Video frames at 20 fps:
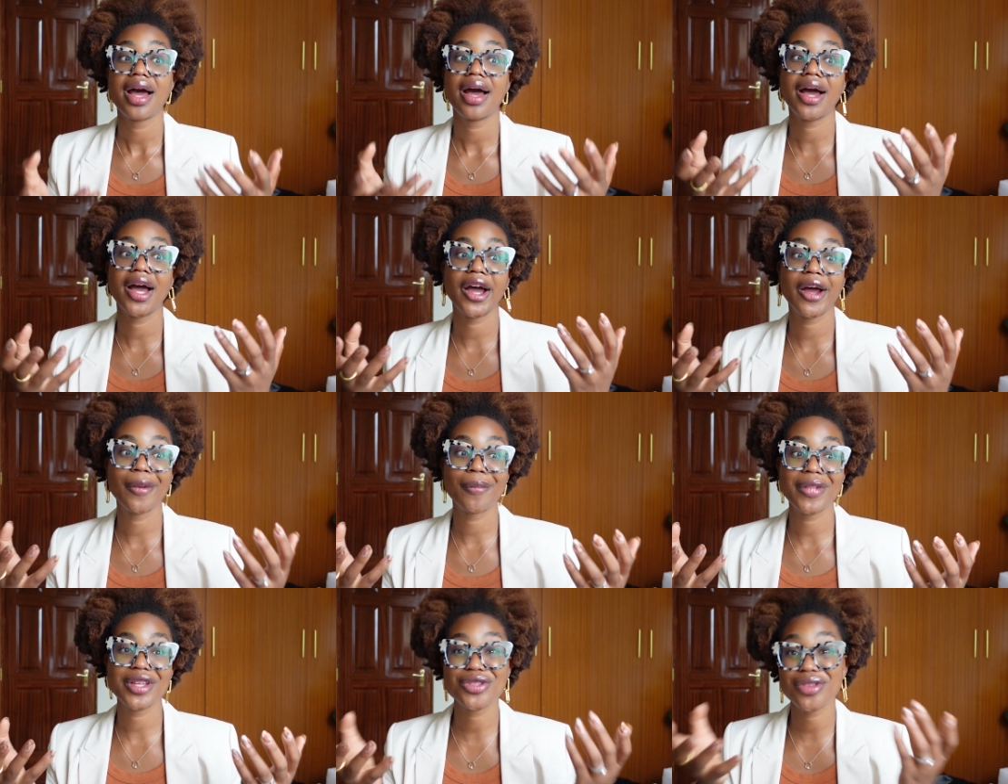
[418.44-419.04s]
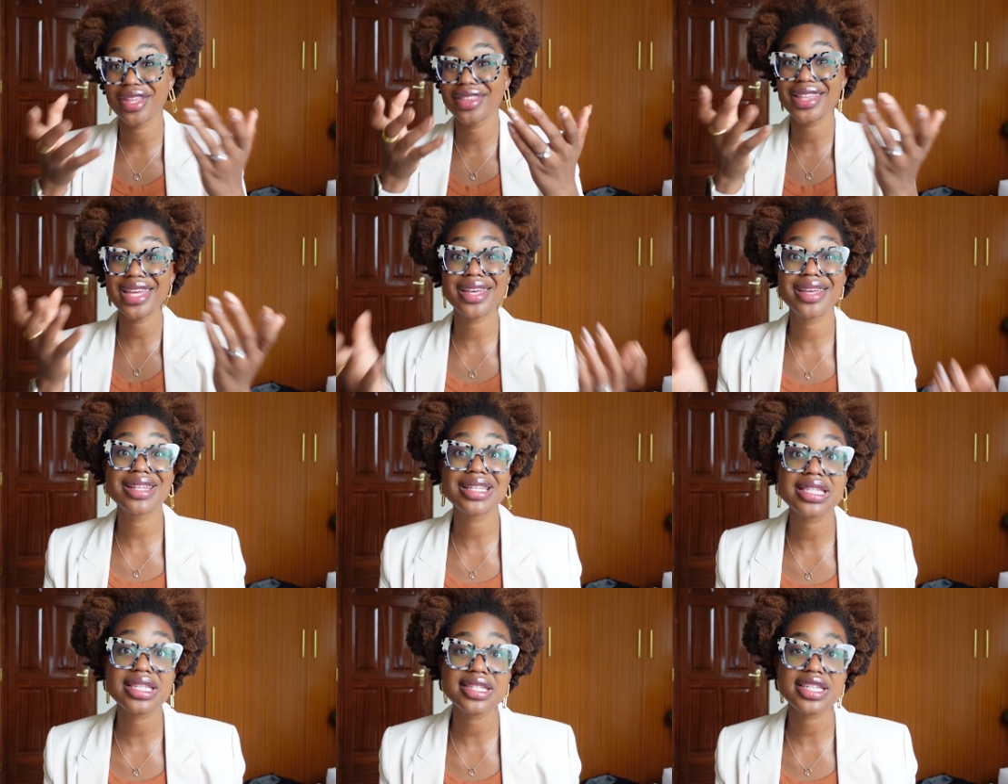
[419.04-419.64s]
um, so that they
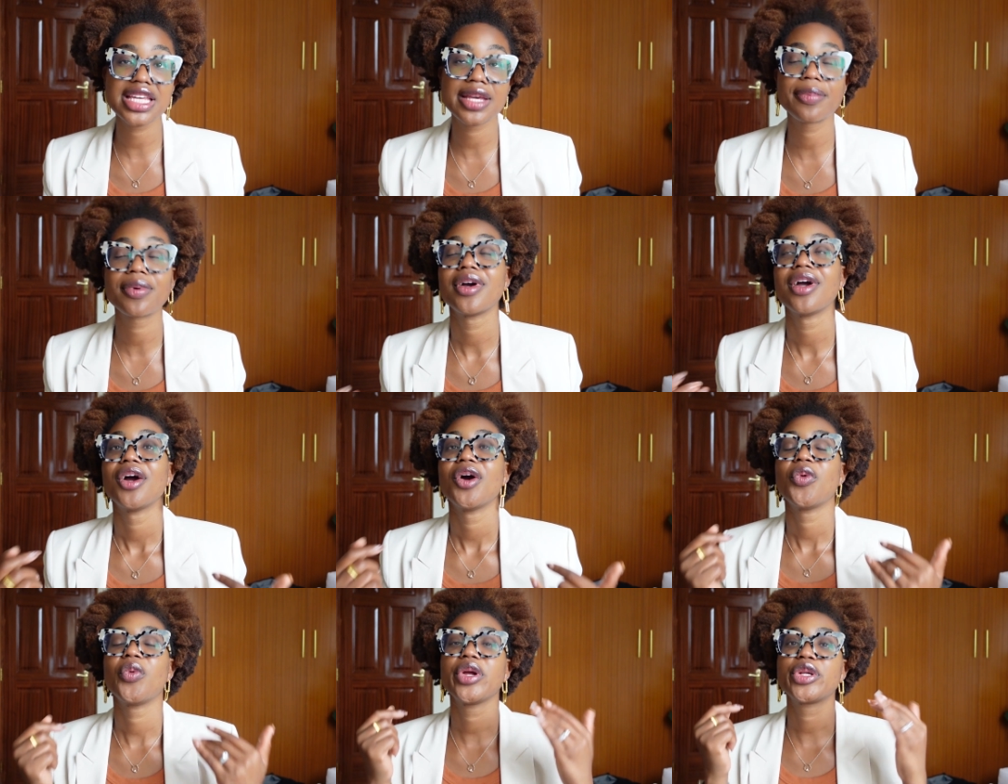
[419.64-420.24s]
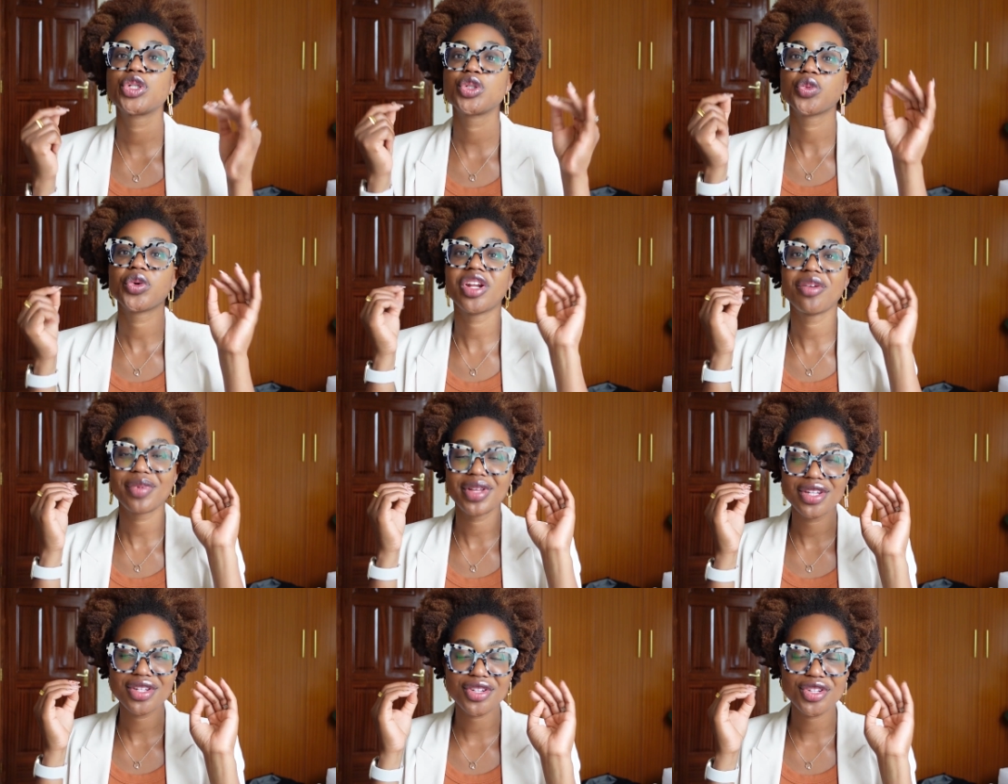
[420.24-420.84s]
can sleep, which would
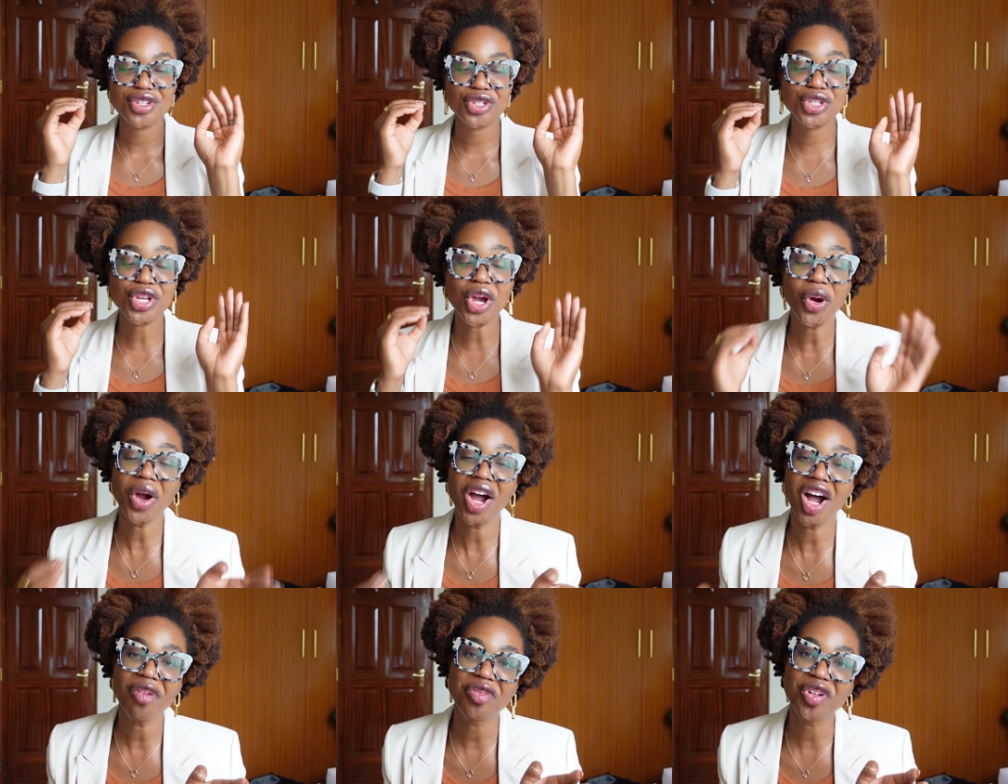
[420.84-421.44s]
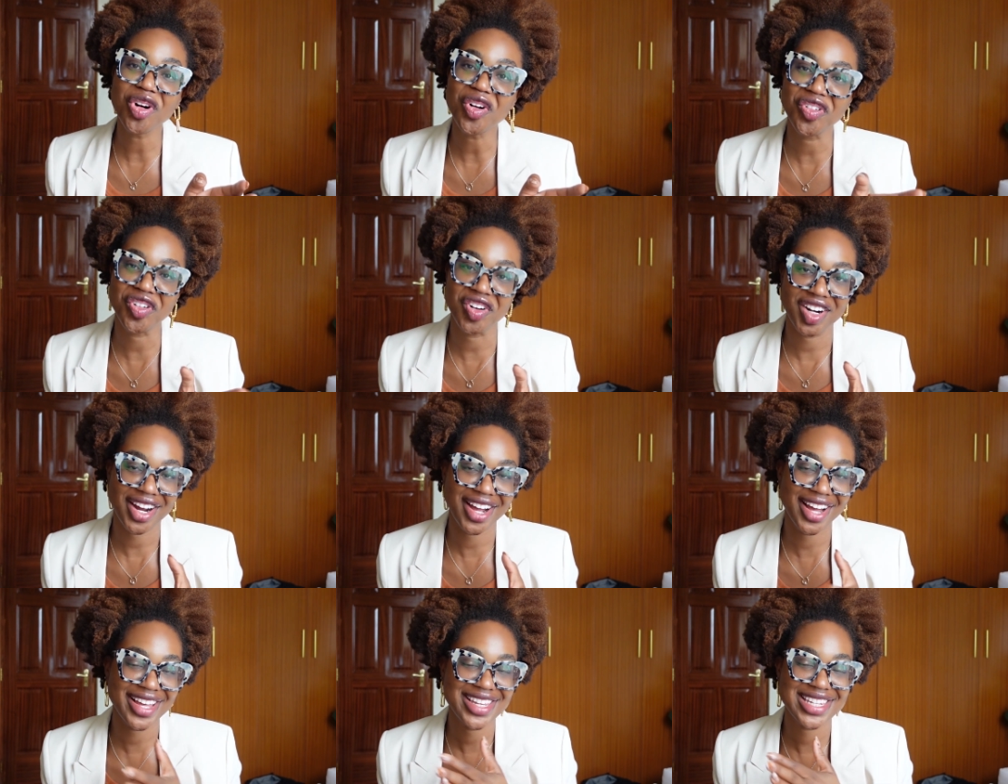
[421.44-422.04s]
have been so helpful
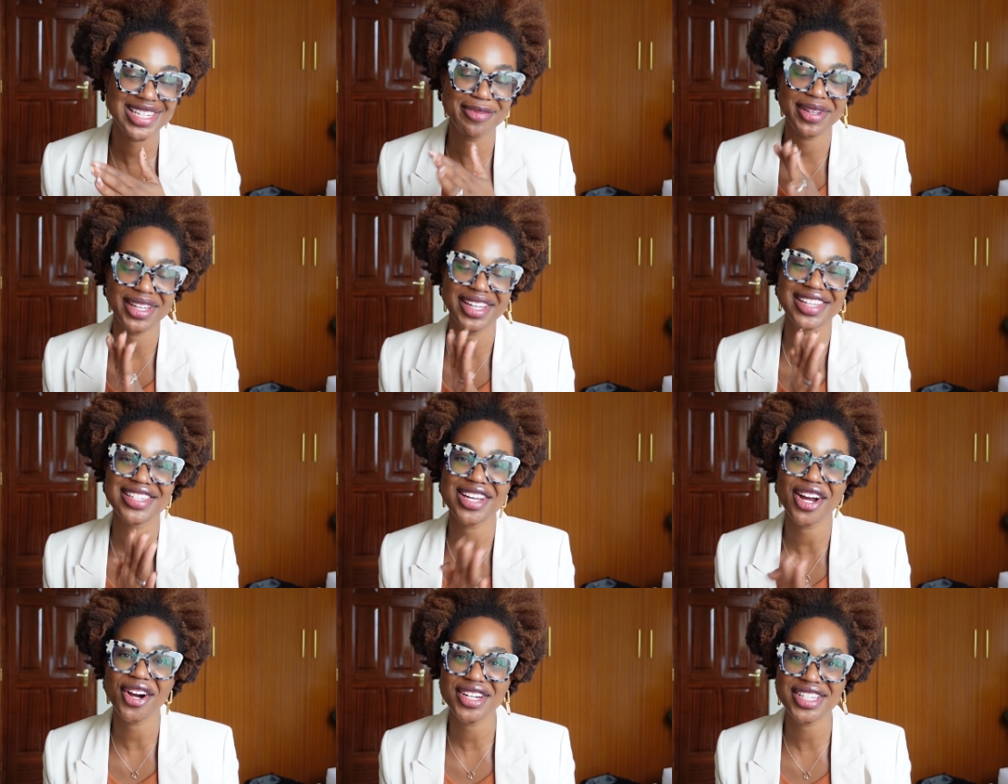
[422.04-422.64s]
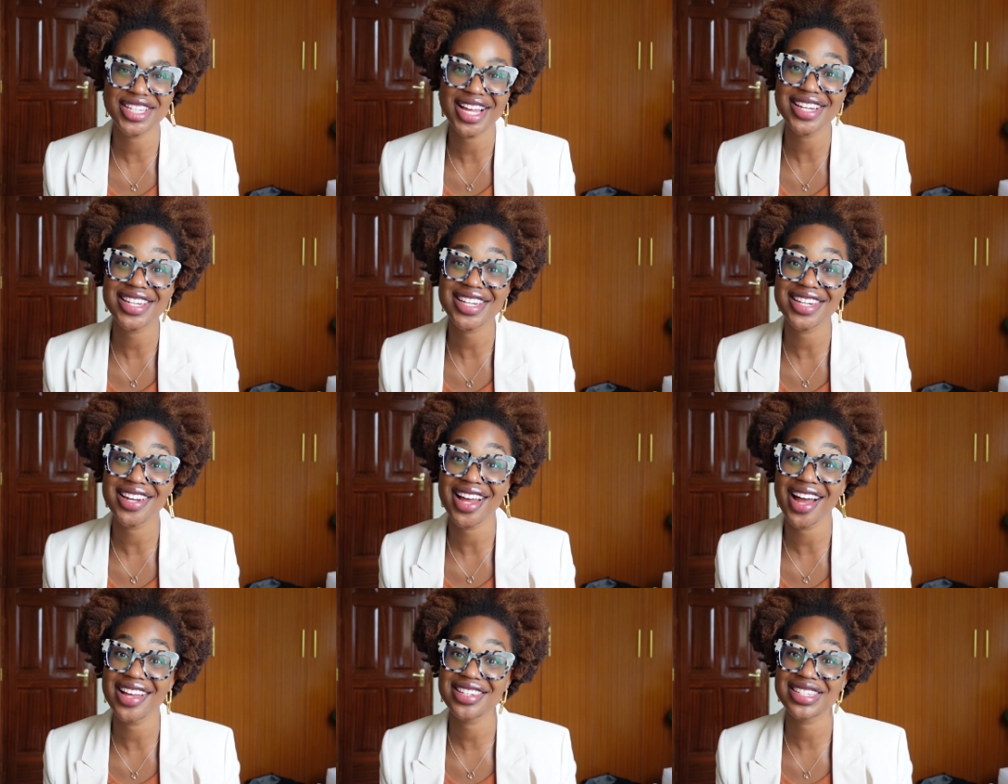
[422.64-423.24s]
for us because our son
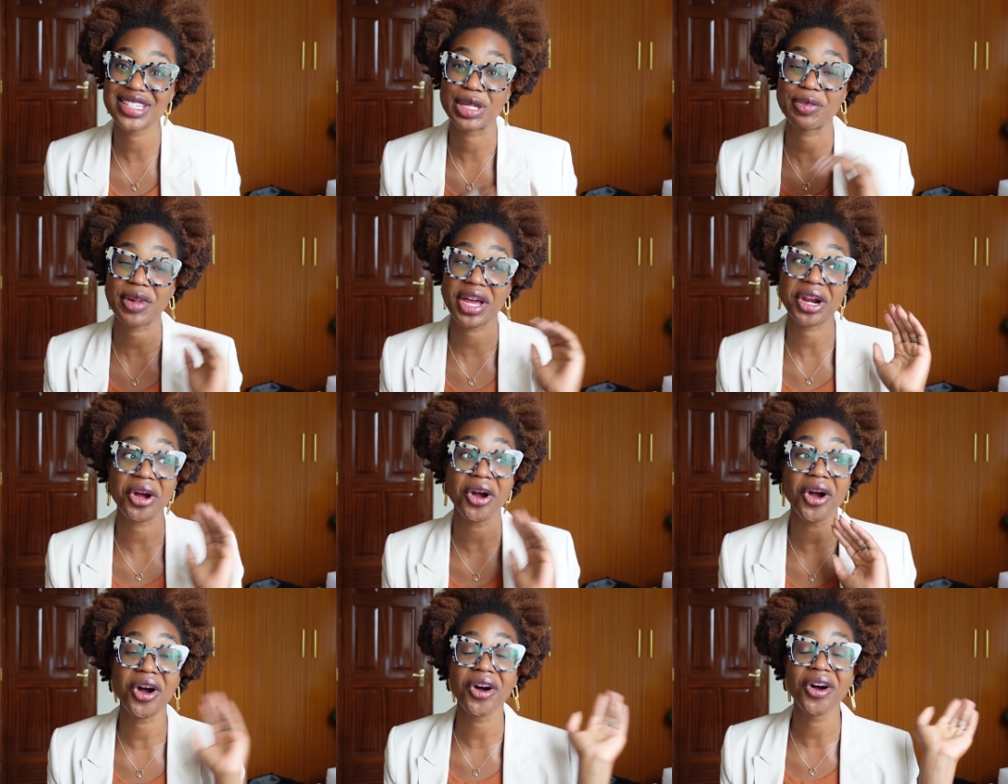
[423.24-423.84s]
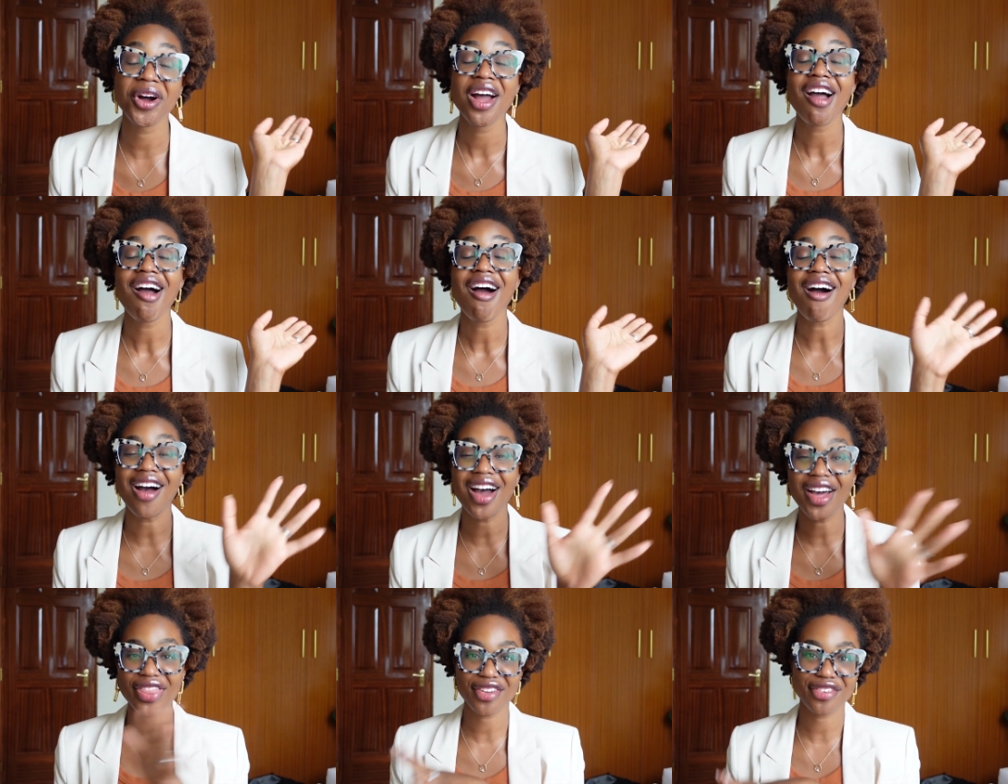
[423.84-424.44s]
did not sleep at all
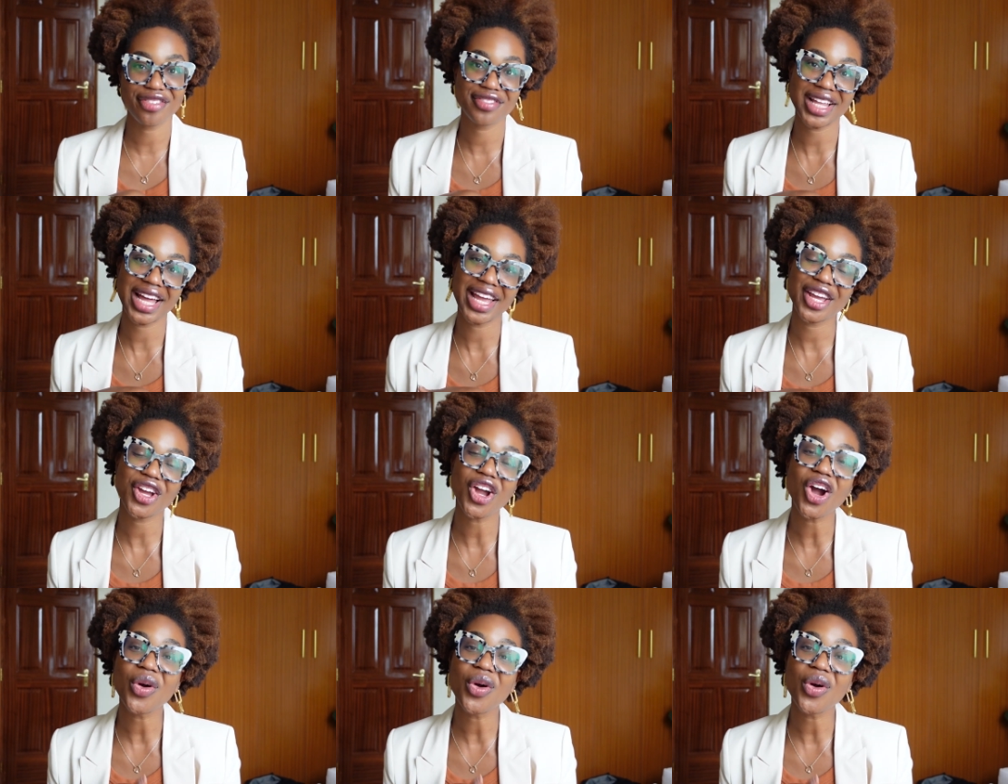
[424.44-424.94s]
on the flight